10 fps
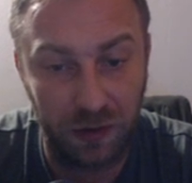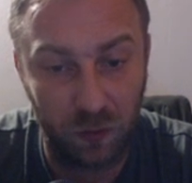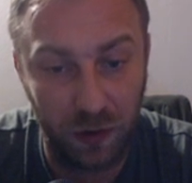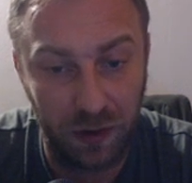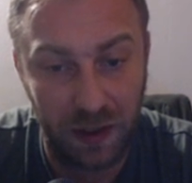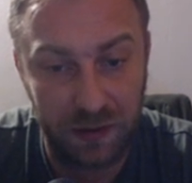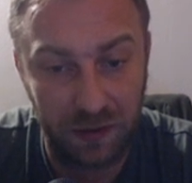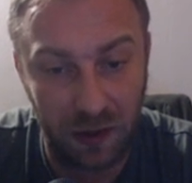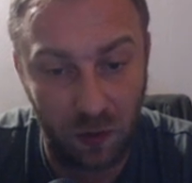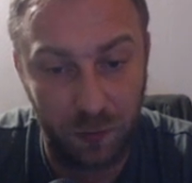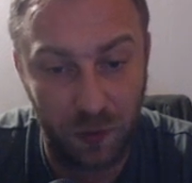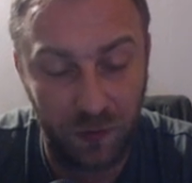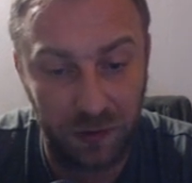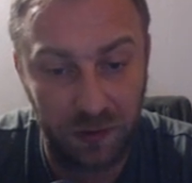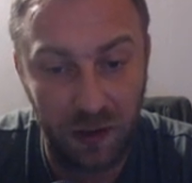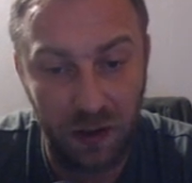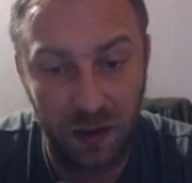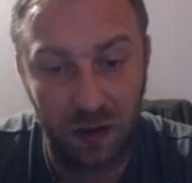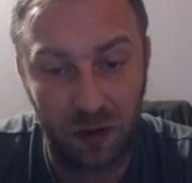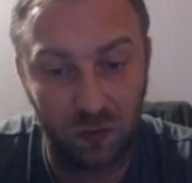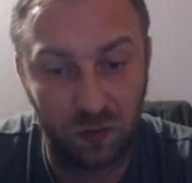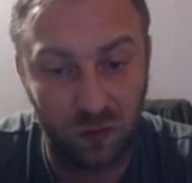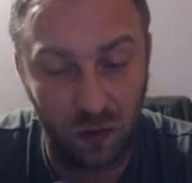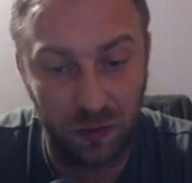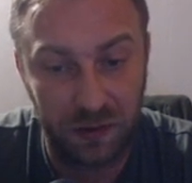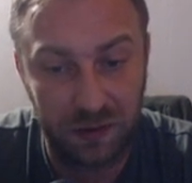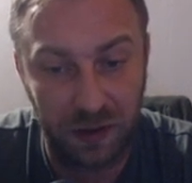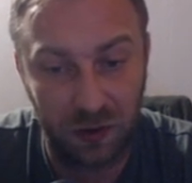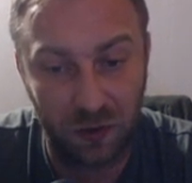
The queen has now perfect control in the center.